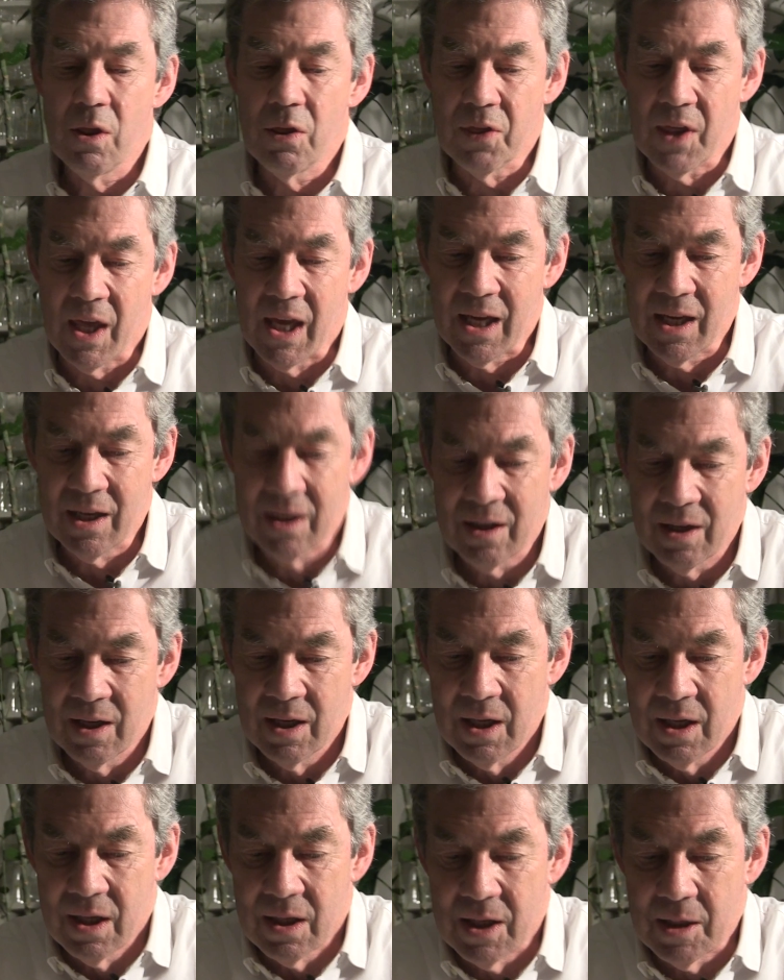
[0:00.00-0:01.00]
think
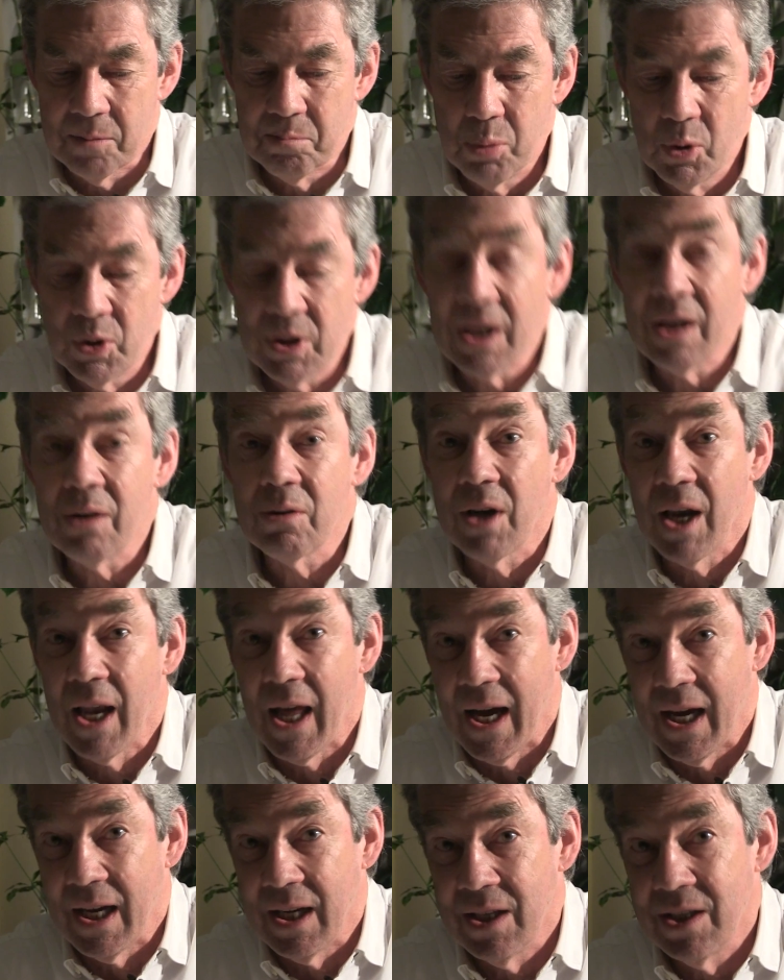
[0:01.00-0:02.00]
that putting out
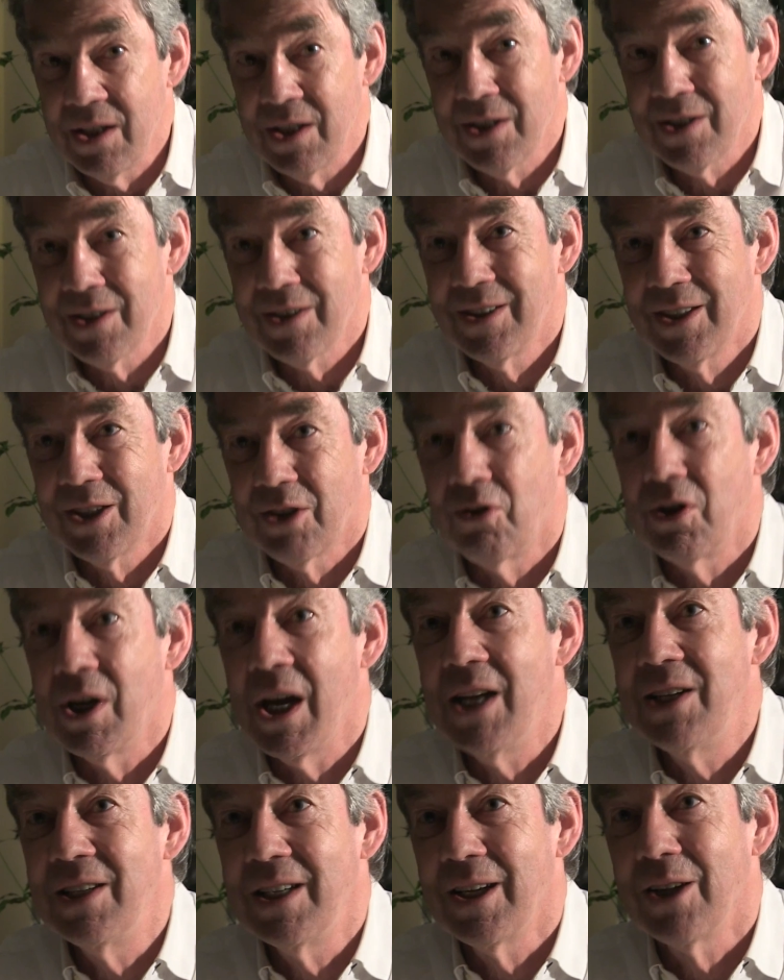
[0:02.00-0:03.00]
lies,
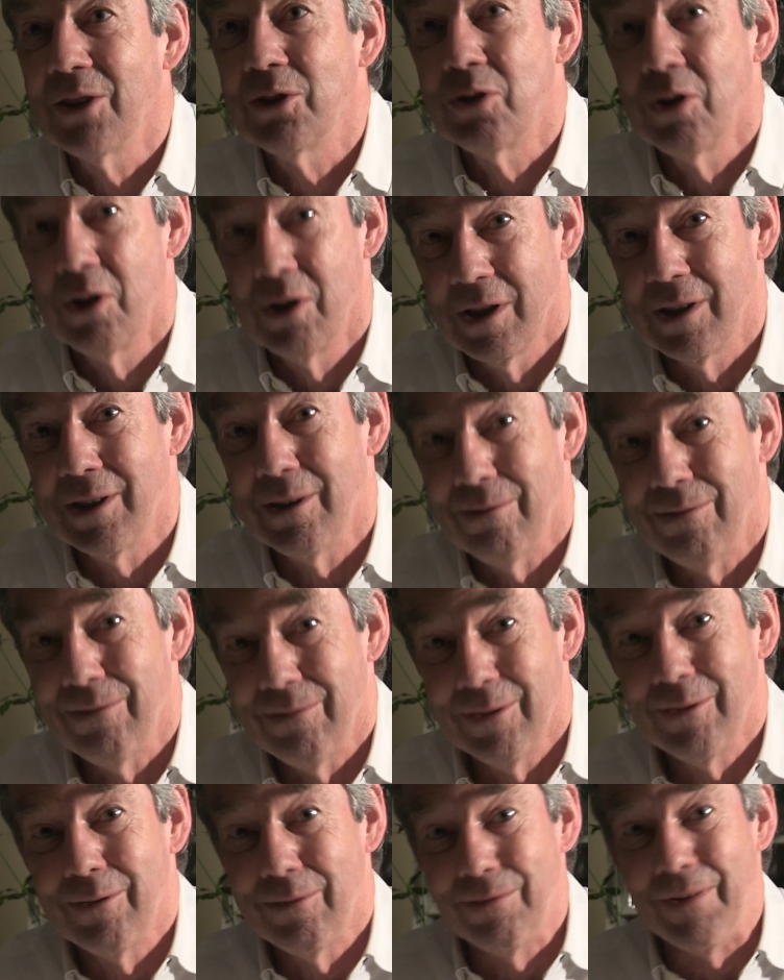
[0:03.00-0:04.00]
creating alternative
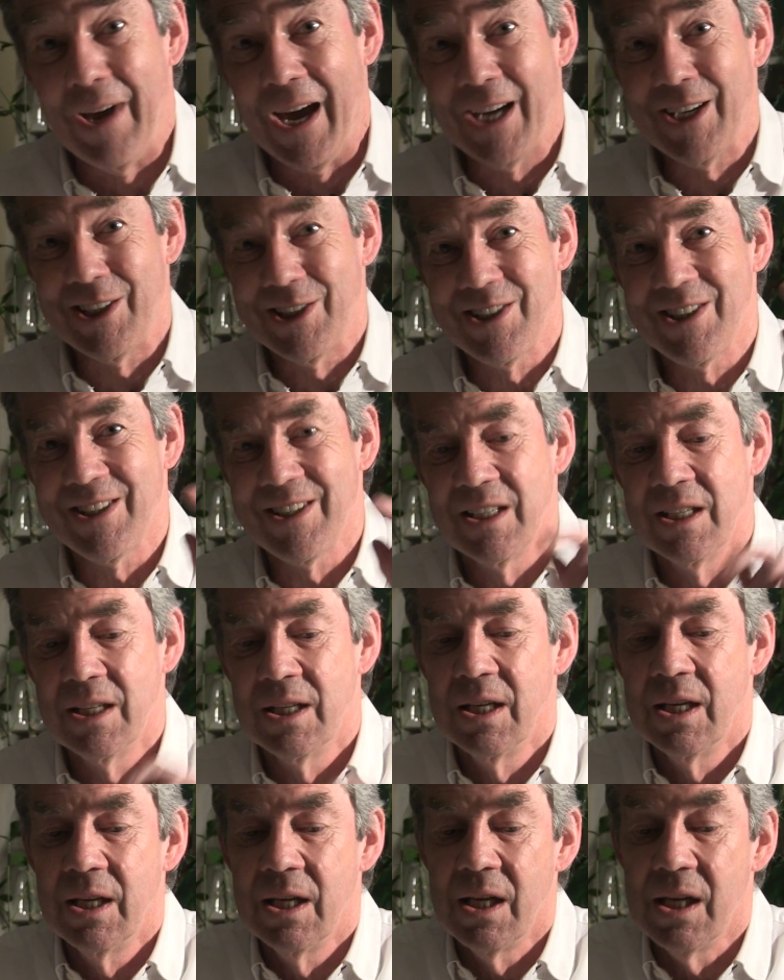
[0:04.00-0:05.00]
facts,
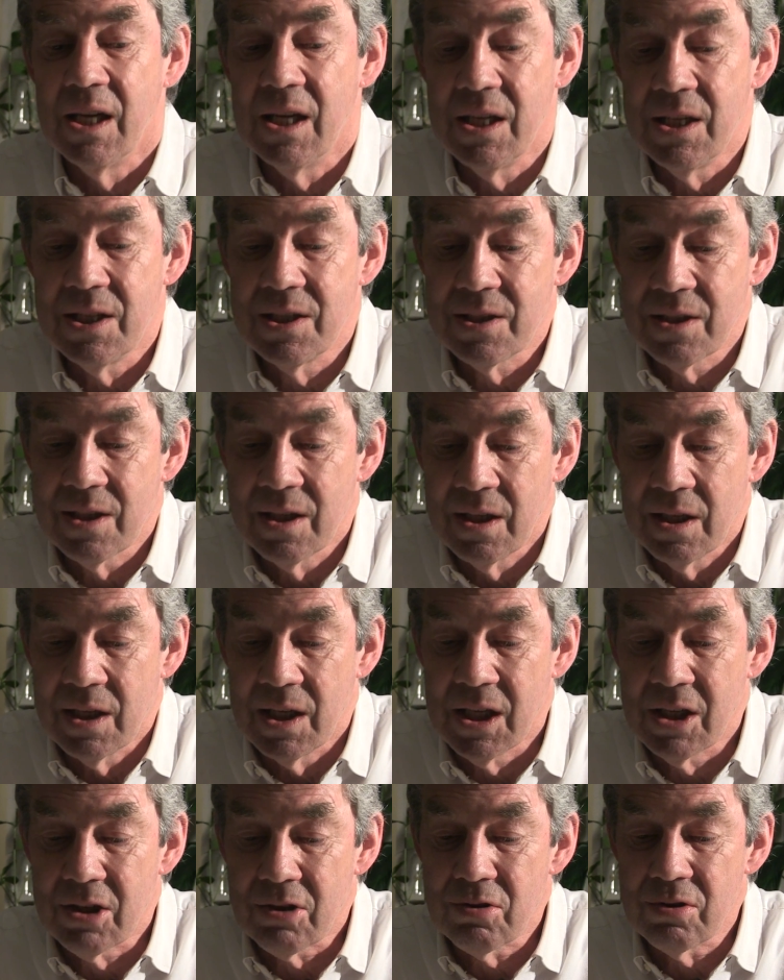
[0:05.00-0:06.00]
is
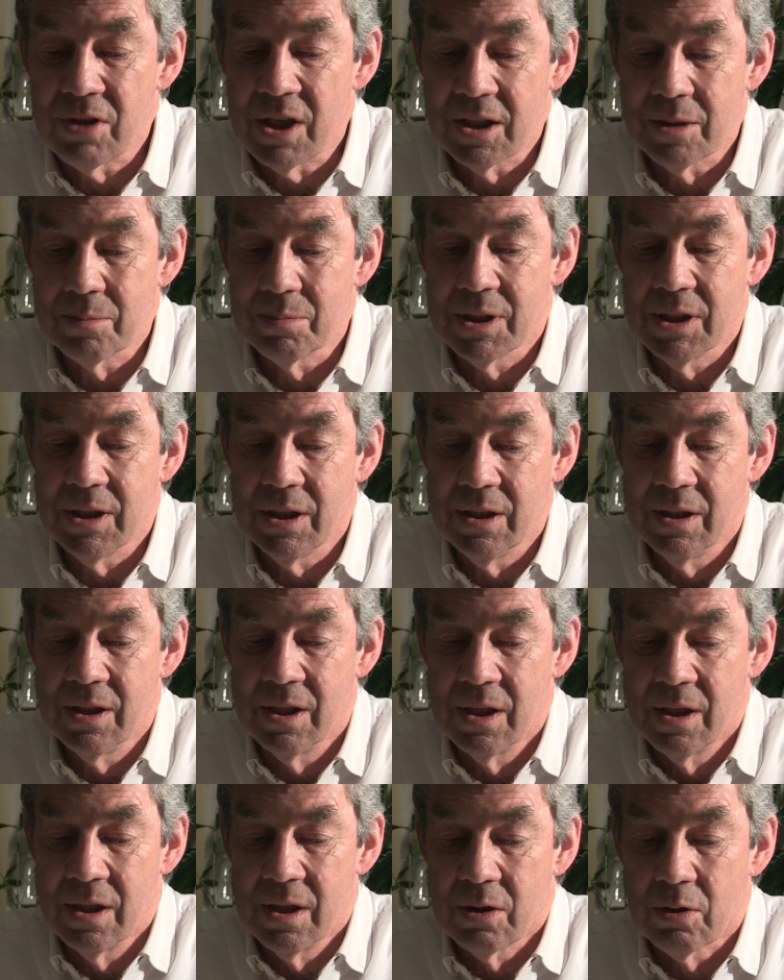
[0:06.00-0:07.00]
incredibly
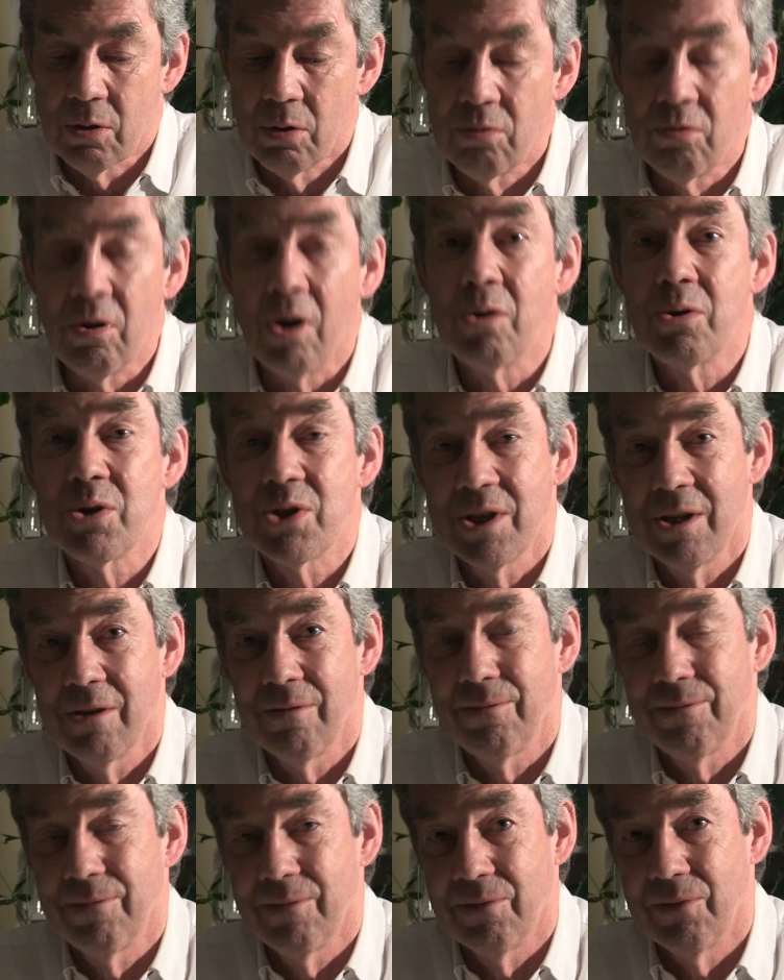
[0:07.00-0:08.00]
corrosive
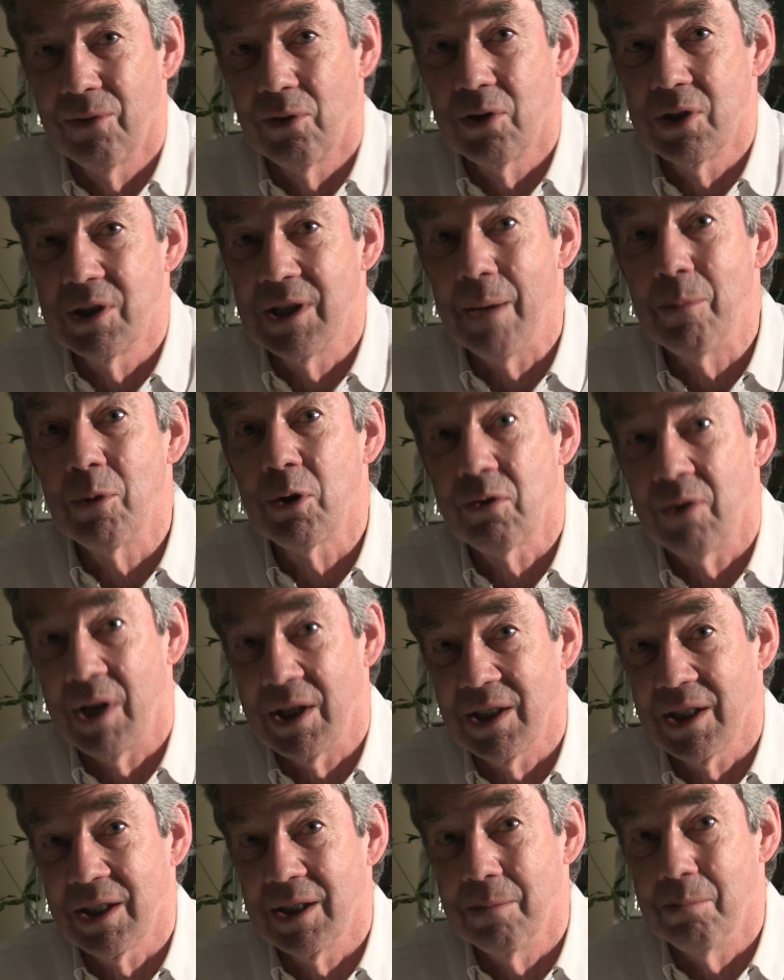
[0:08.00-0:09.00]
for
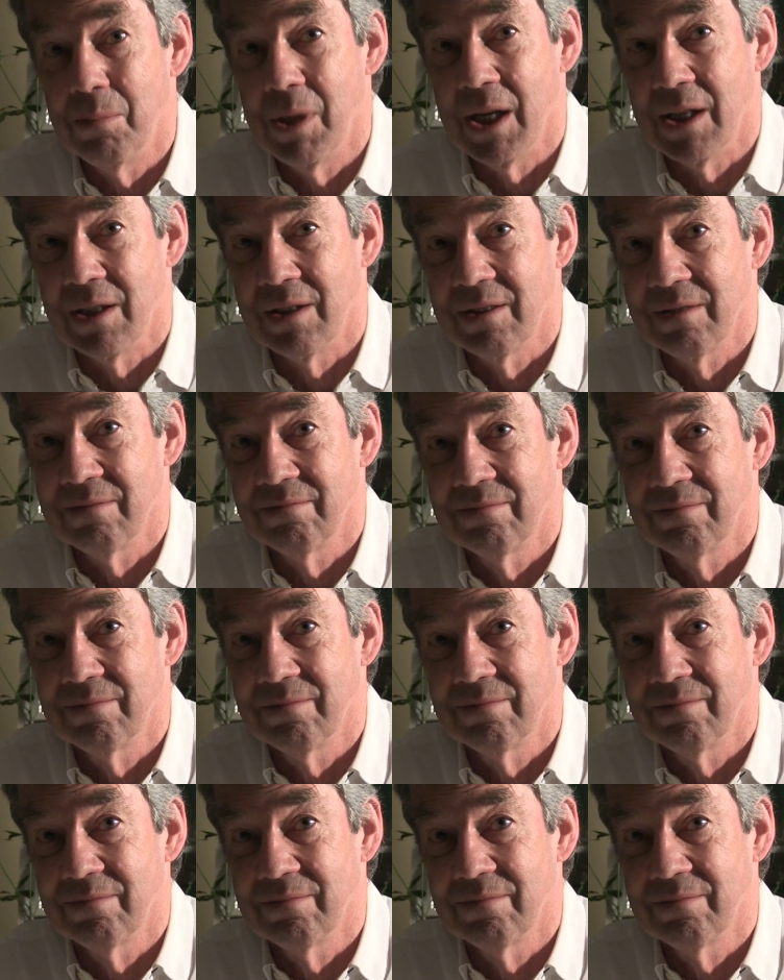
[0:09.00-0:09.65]
democratic debate.